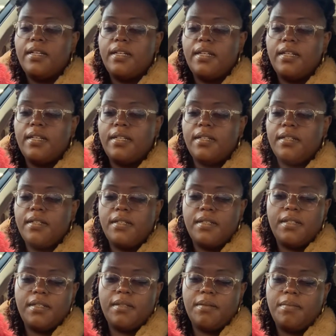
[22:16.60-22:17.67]

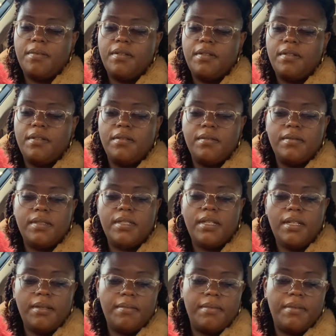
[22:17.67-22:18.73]
and put it on top.